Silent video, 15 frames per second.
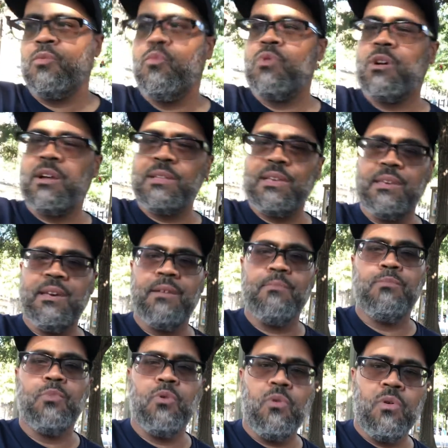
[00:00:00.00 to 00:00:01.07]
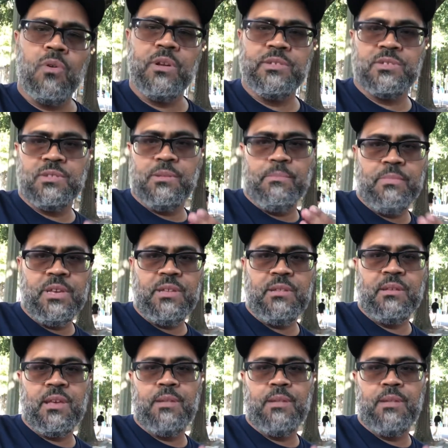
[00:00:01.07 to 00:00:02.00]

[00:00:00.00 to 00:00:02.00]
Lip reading: We're going to get more into the meat